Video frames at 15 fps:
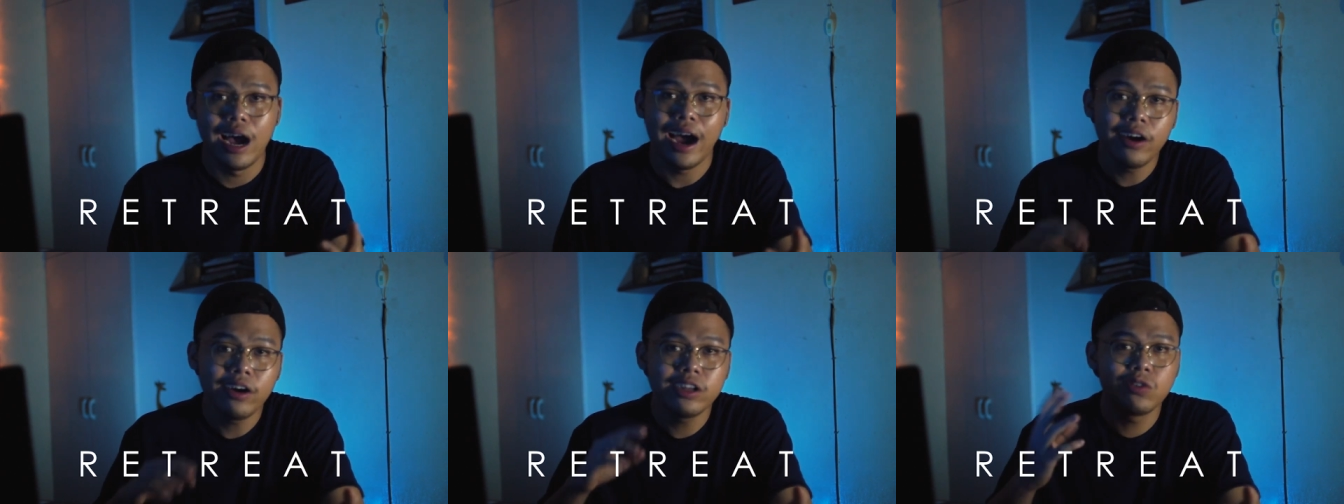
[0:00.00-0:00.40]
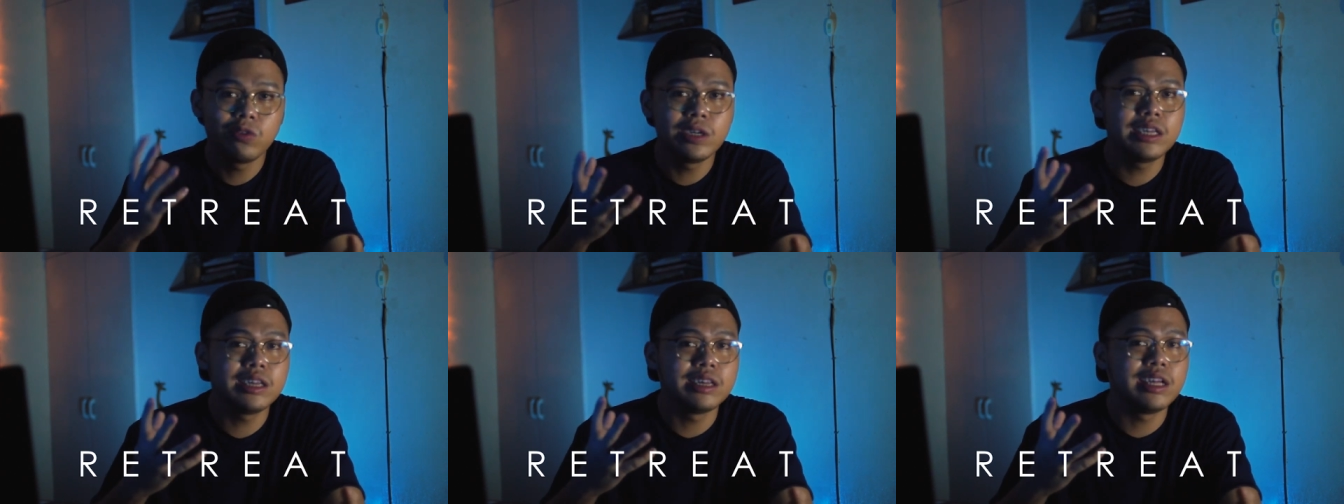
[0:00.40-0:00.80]
A
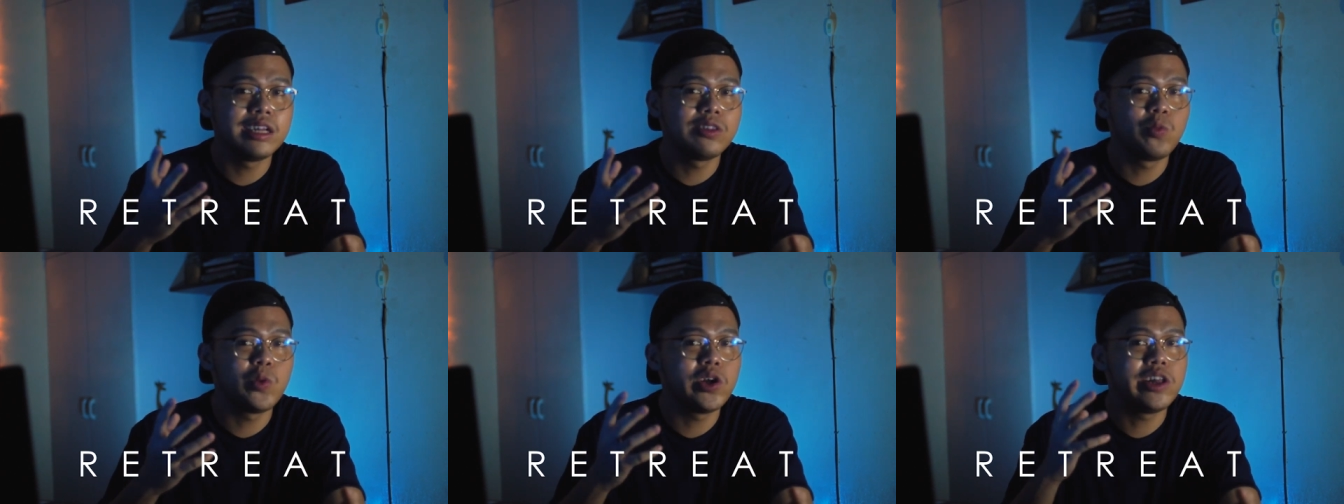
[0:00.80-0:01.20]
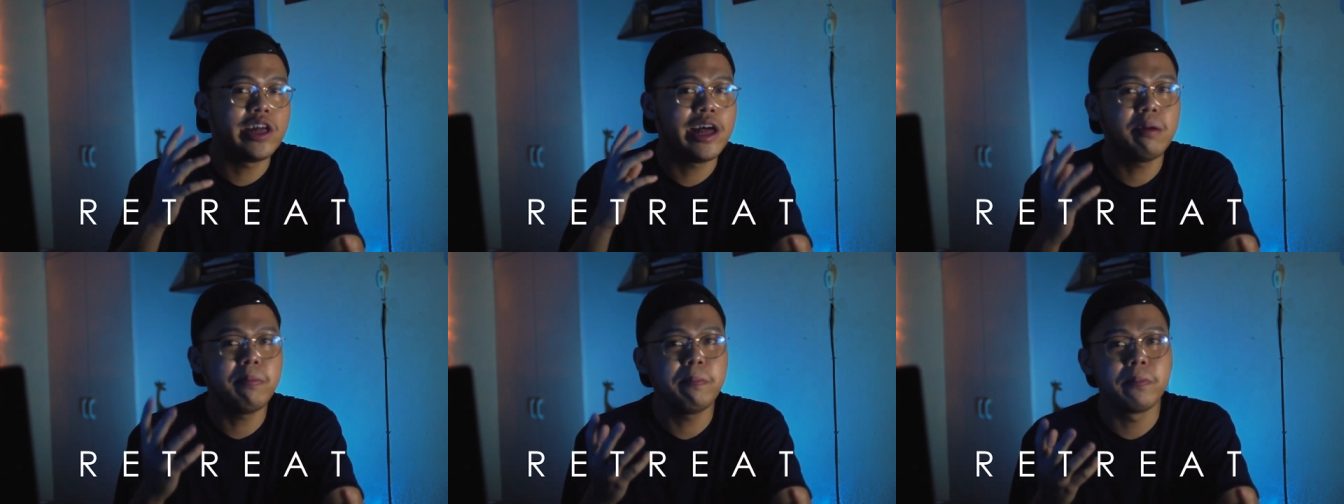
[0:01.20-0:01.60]
retreat that will
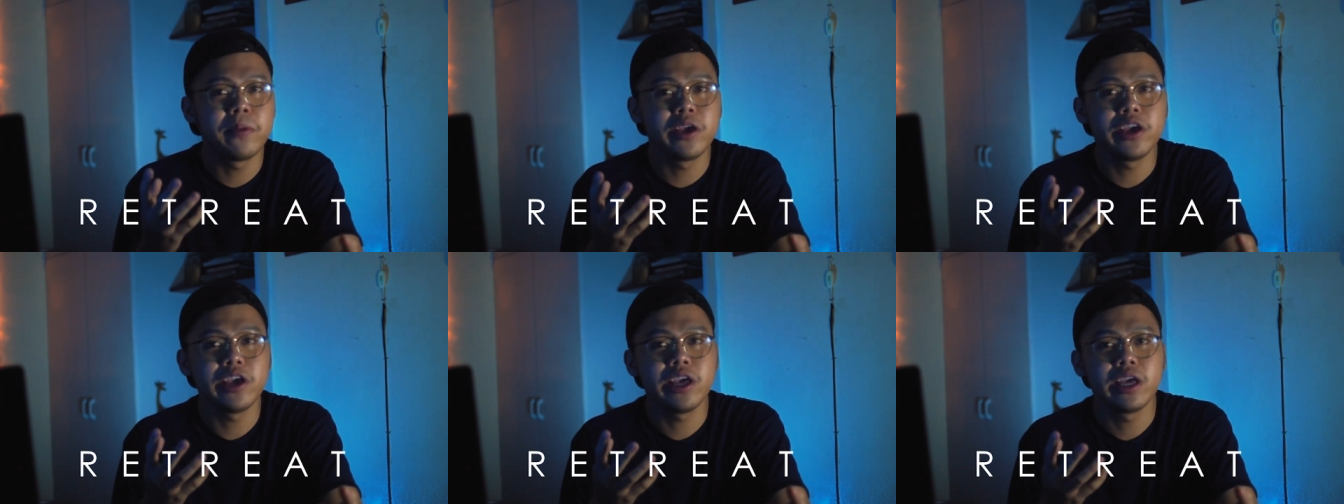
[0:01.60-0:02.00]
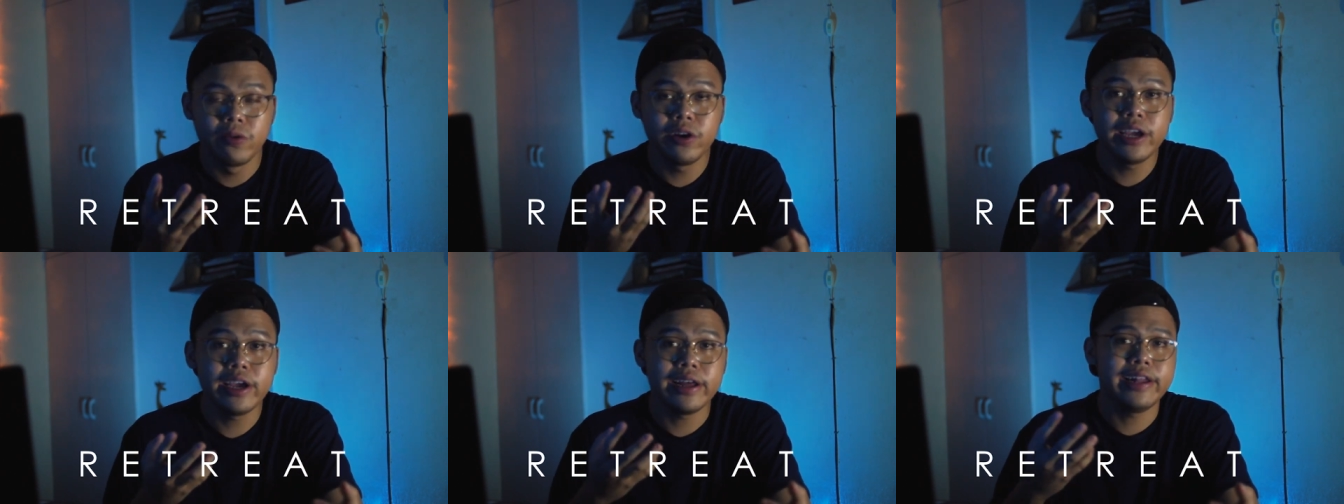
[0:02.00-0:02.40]
help me
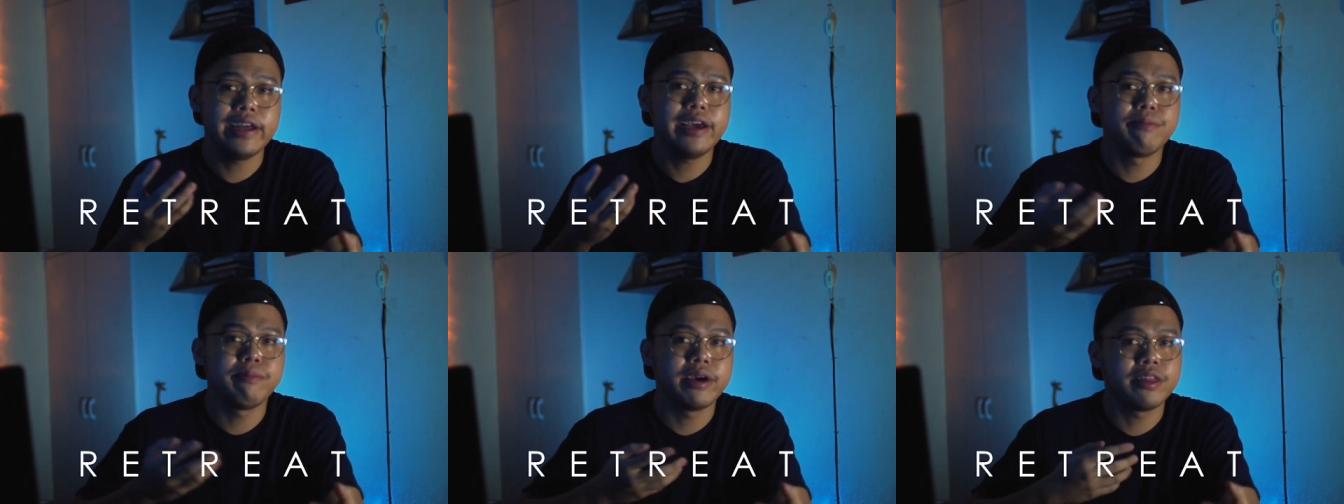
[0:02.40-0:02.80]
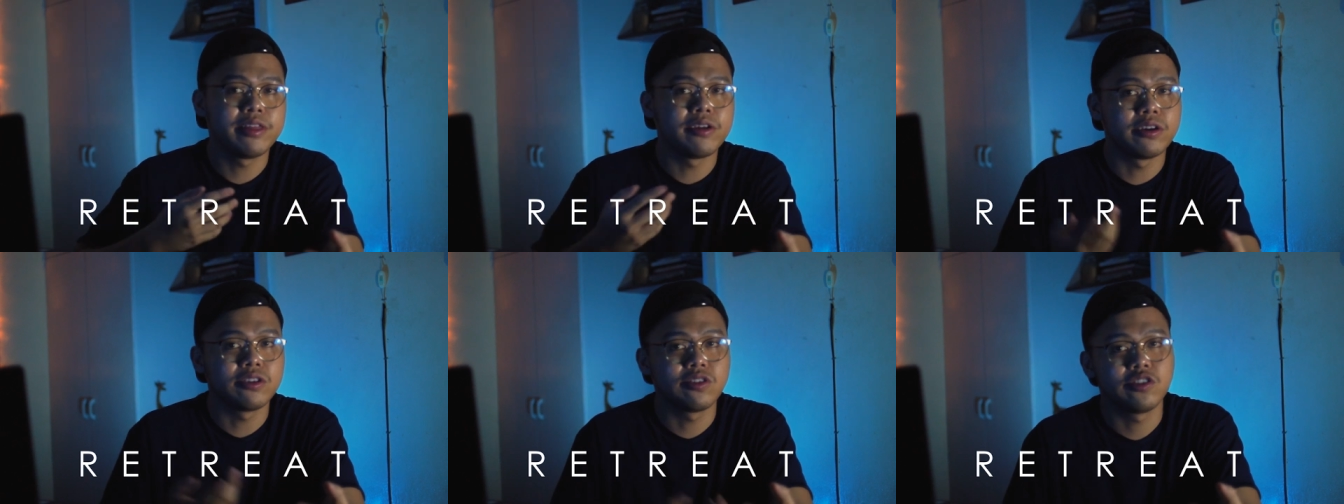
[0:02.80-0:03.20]
realign my
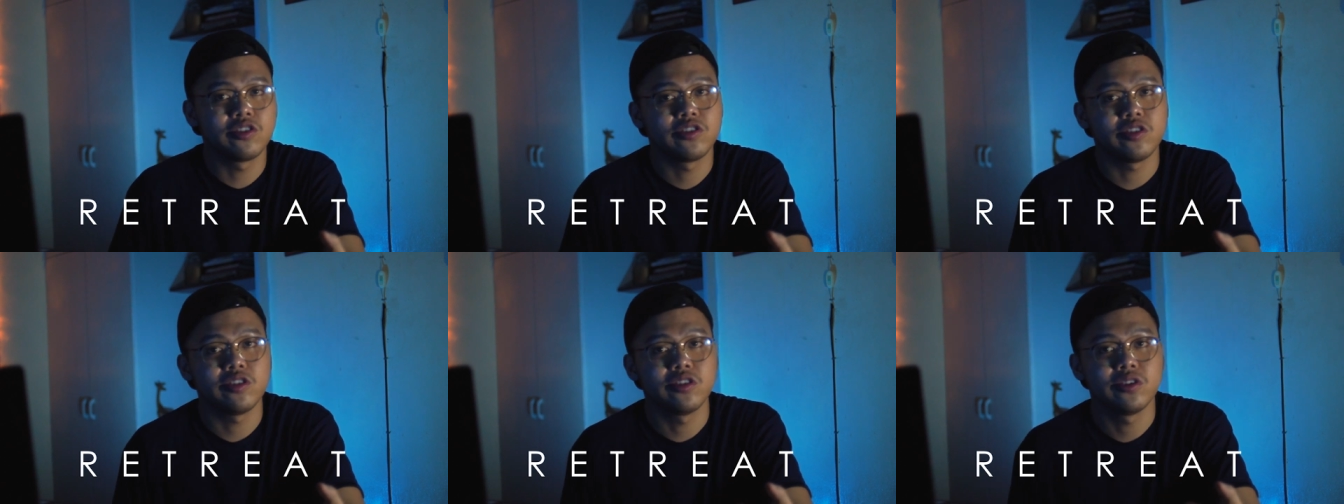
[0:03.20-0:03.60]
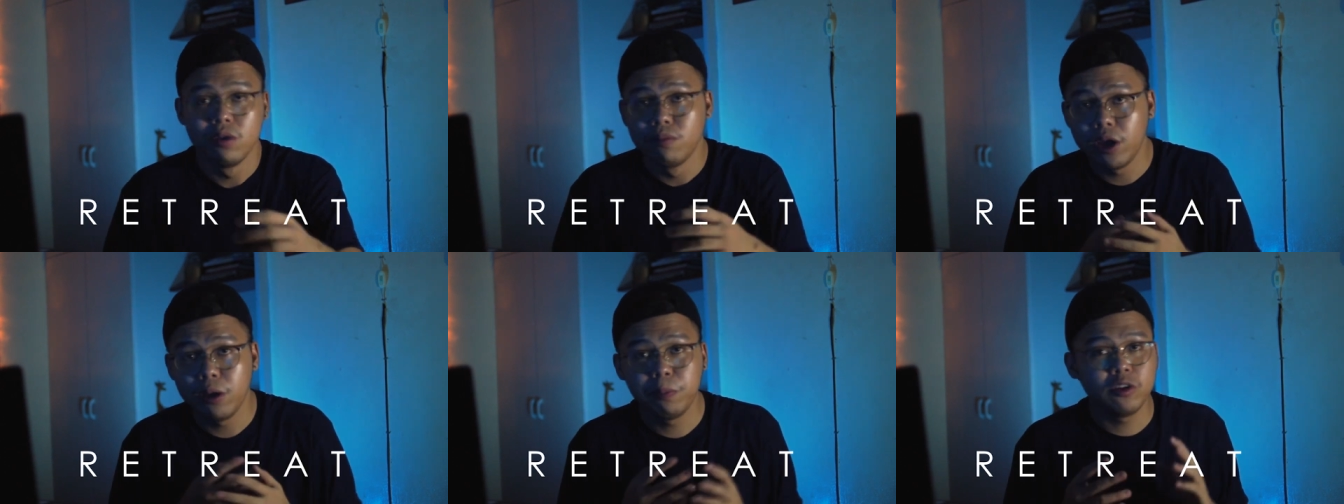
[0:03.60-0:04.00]
thoughts,
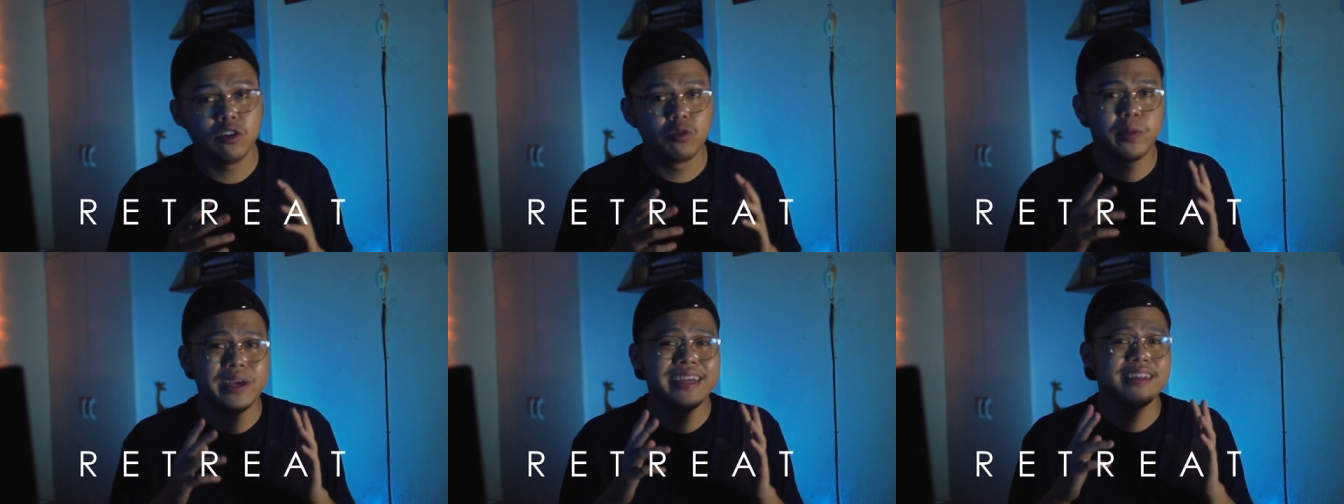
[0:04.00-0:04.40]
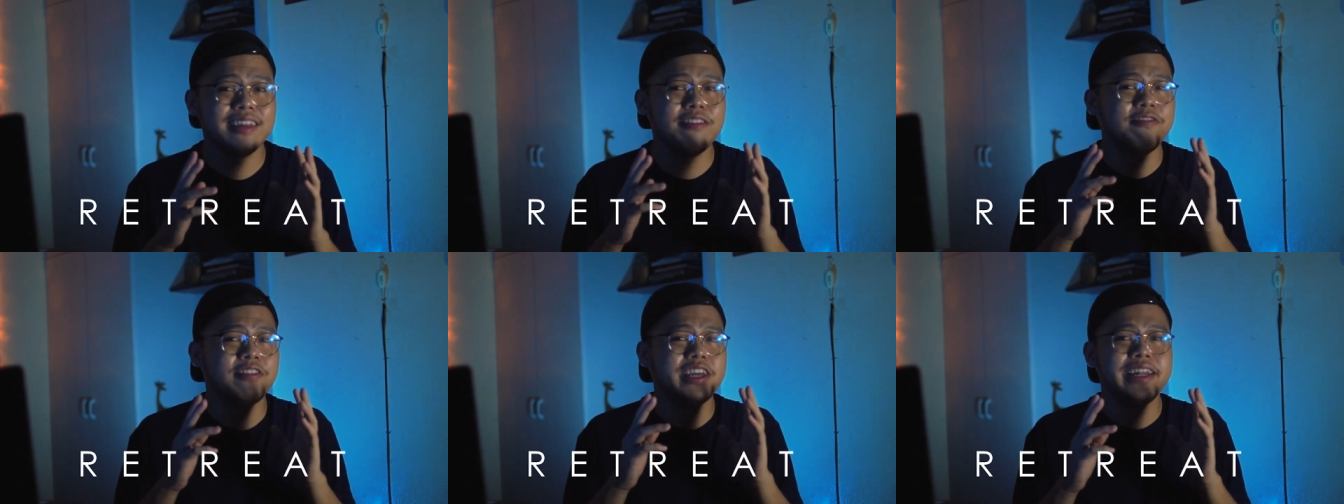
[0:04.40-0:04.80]
my
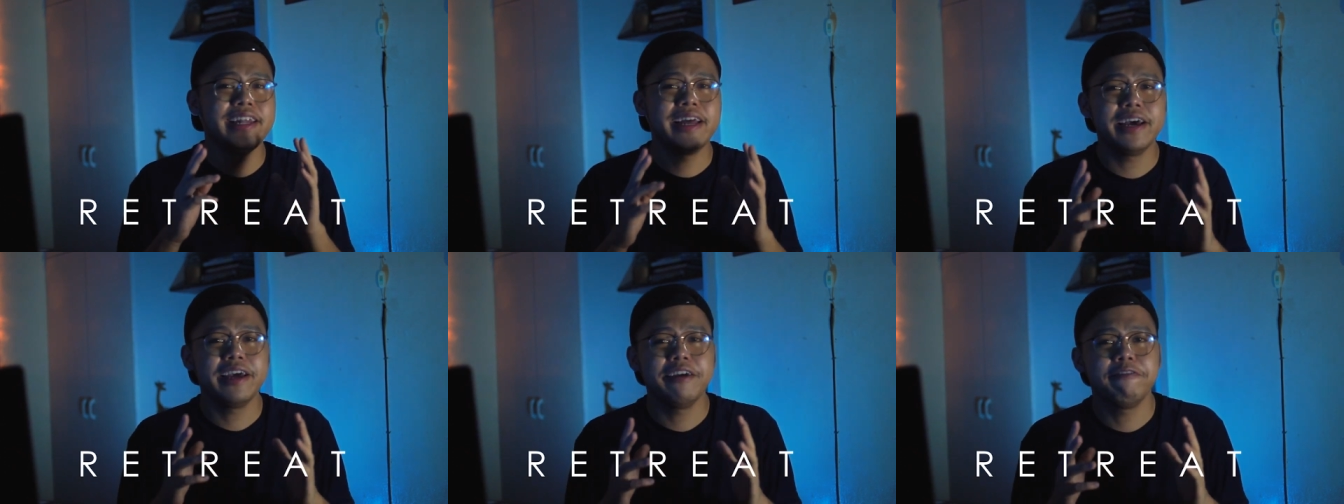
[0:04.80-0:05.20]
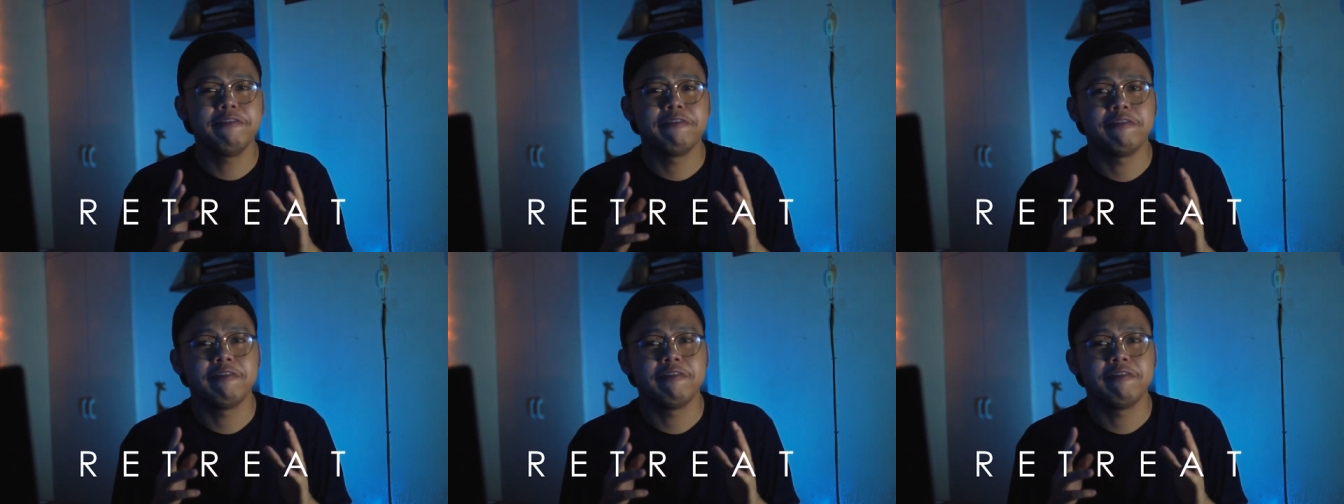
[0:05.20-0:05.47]
perspective in life,